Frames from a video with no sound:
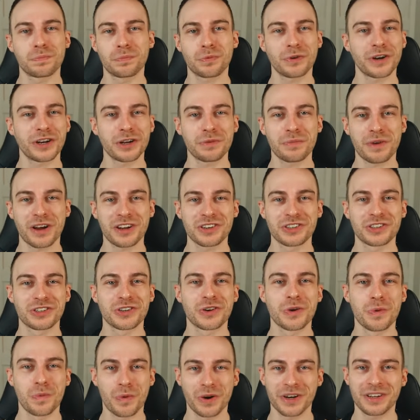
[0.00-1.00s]
pretty
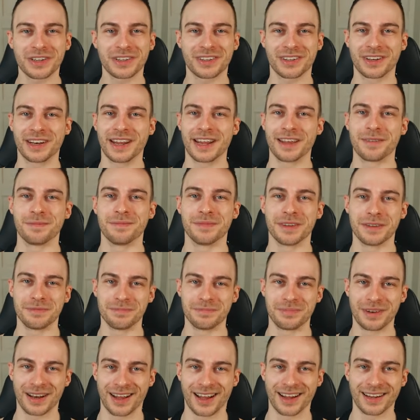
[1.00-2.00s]
much what its name
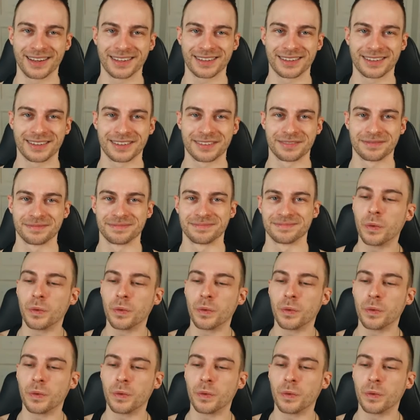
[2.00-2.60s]
implies.